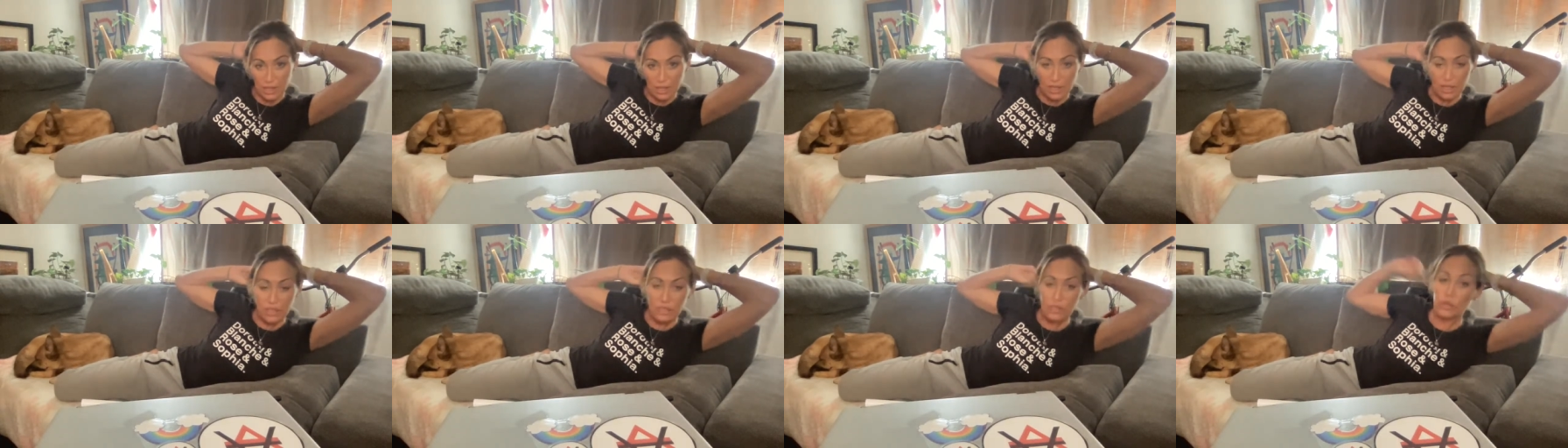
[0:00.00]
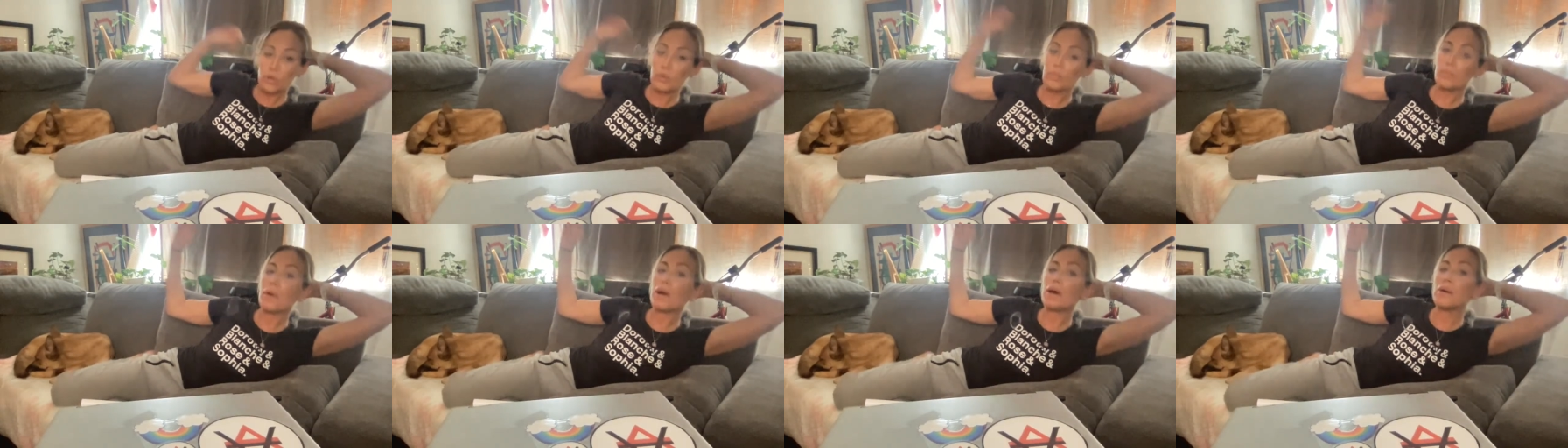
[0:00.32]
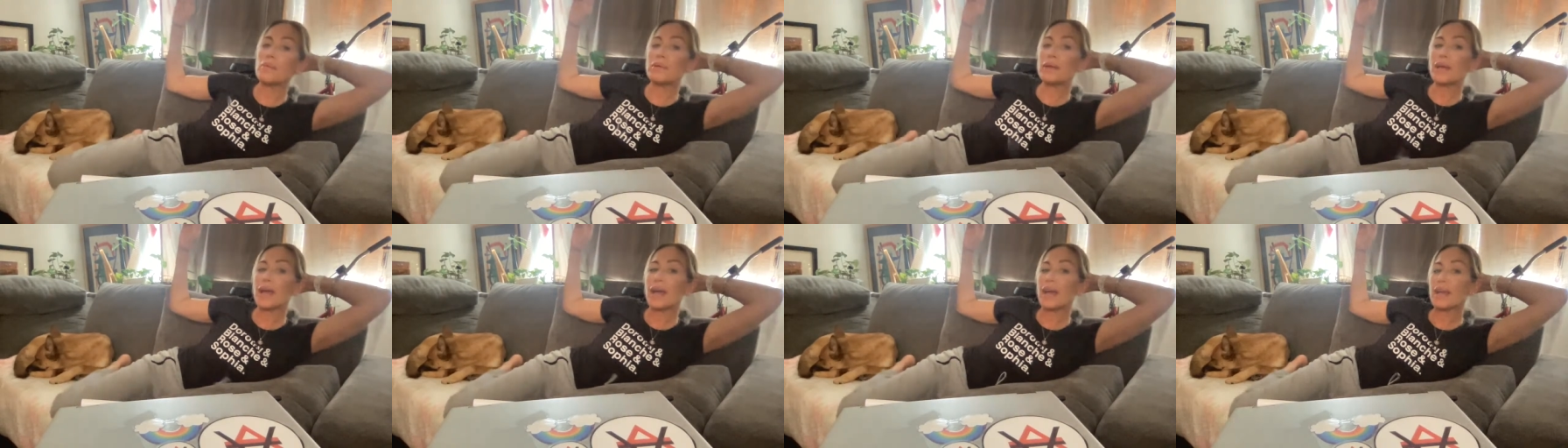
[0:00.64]
because you were
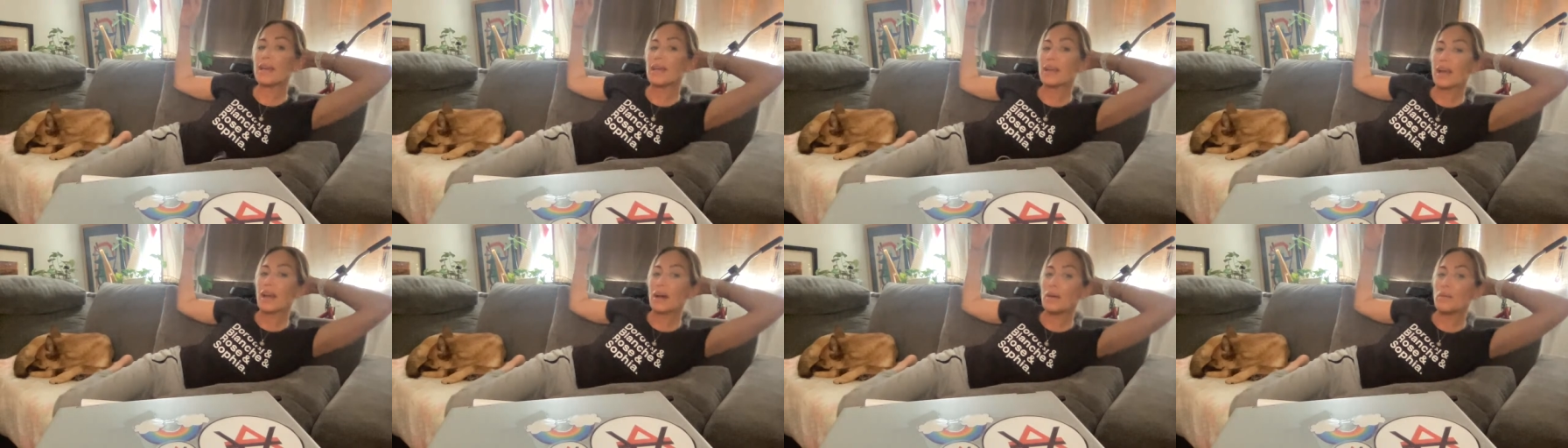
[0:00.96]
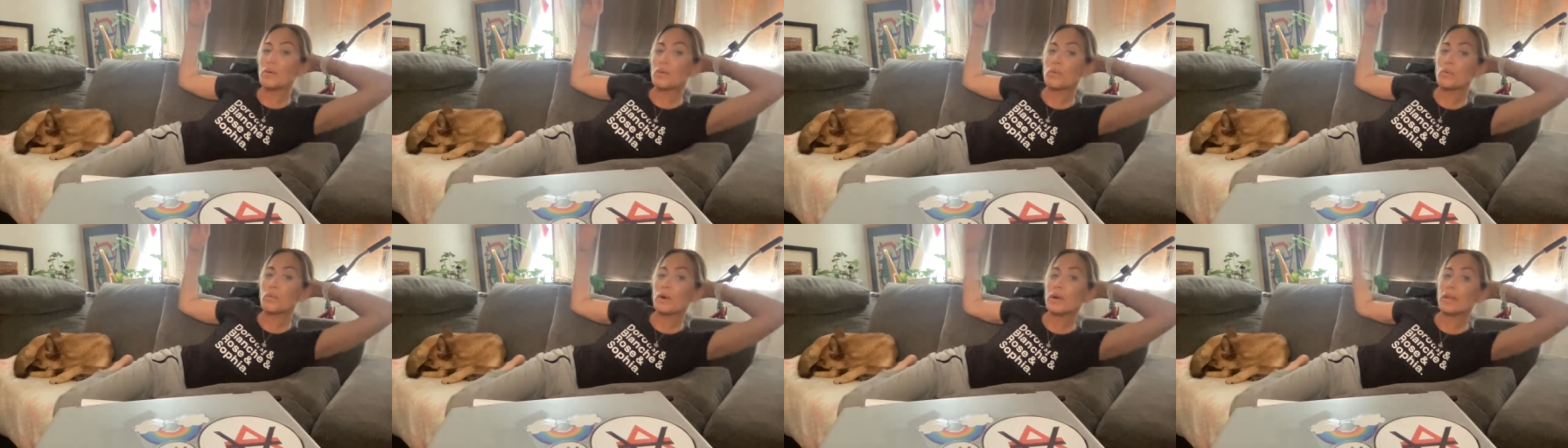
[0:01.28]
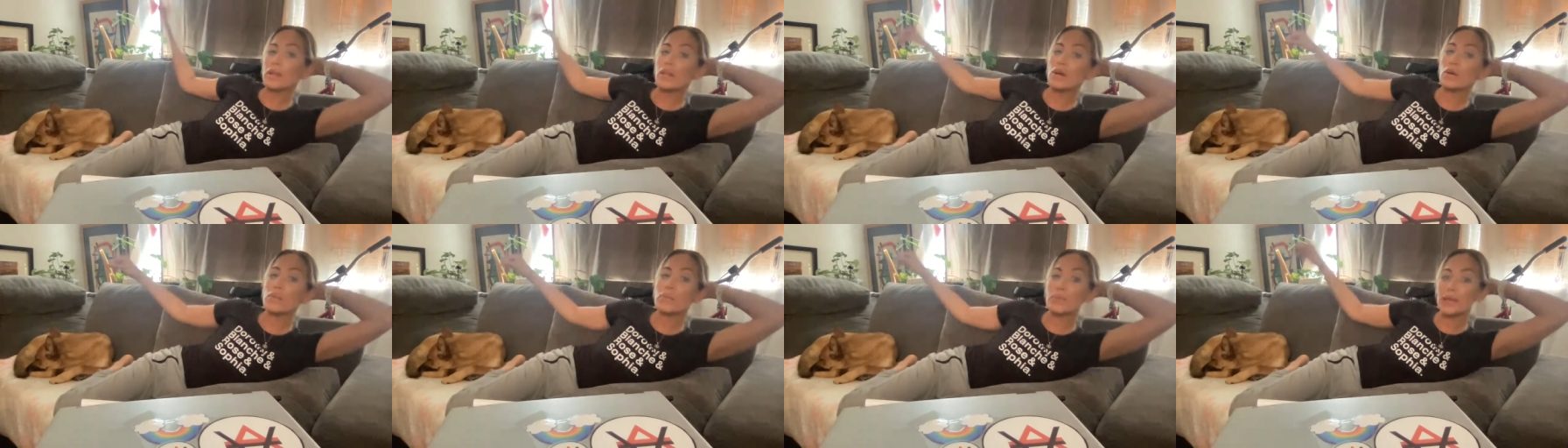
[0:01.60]
probably hanging out with
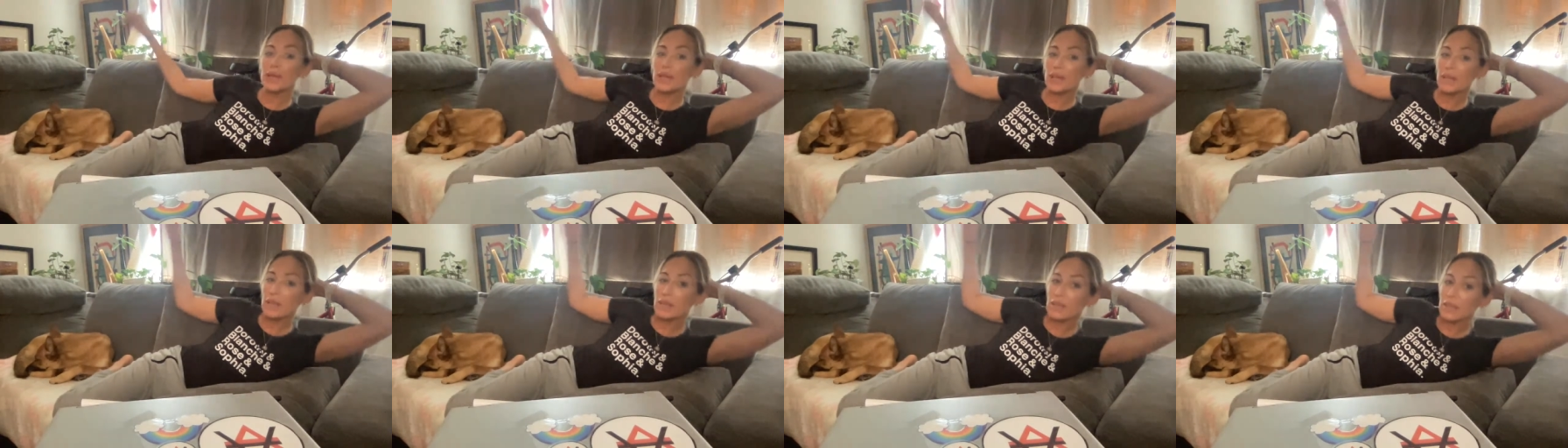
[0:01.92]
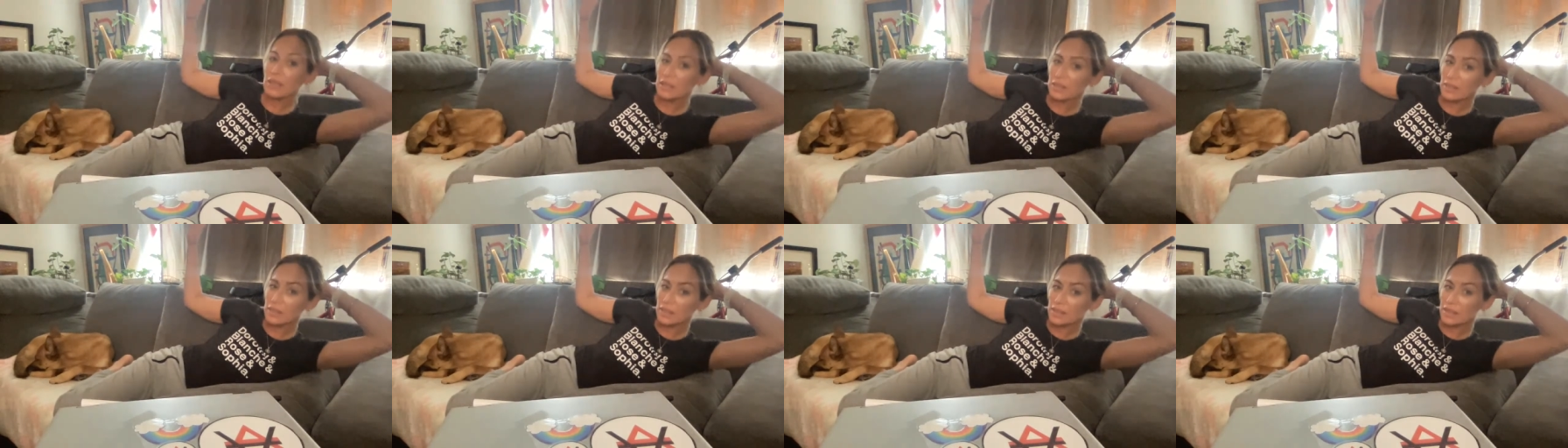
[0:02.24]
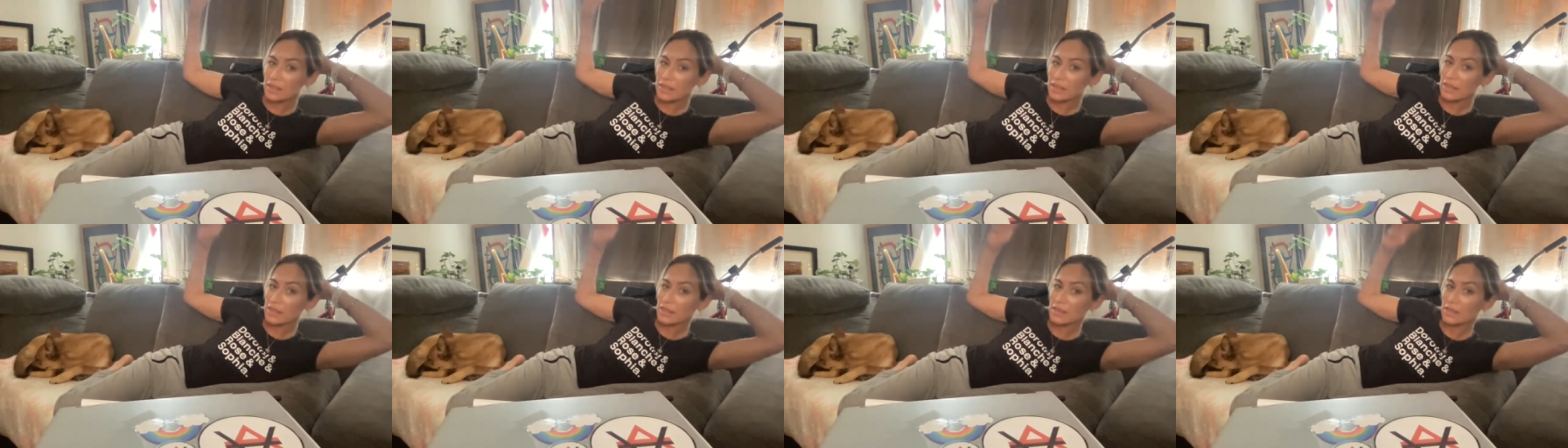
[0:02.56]
Willow
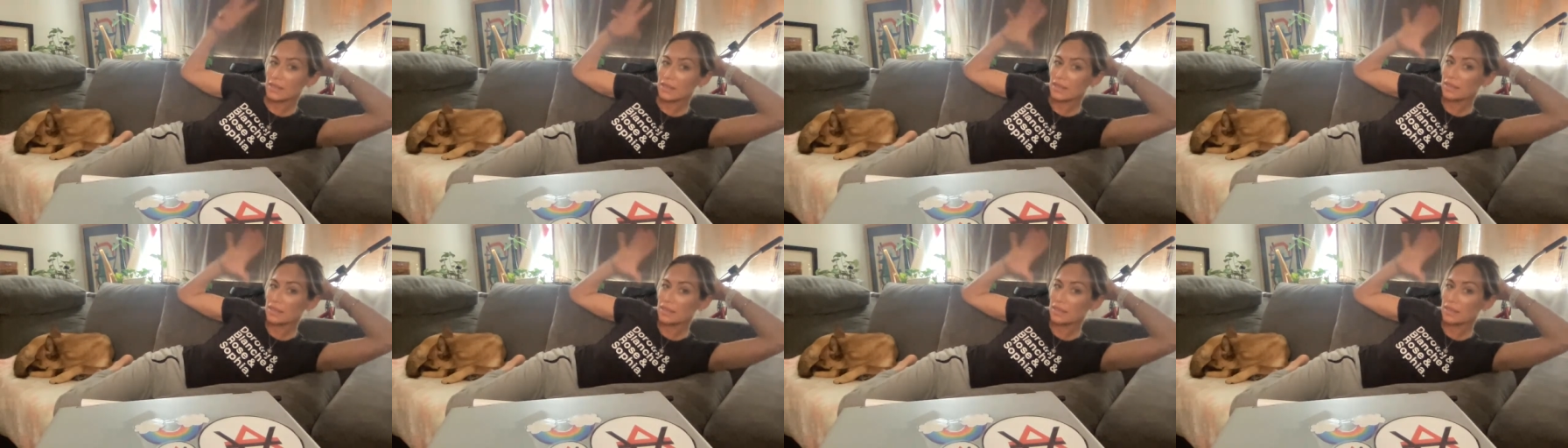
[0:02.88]
Beans.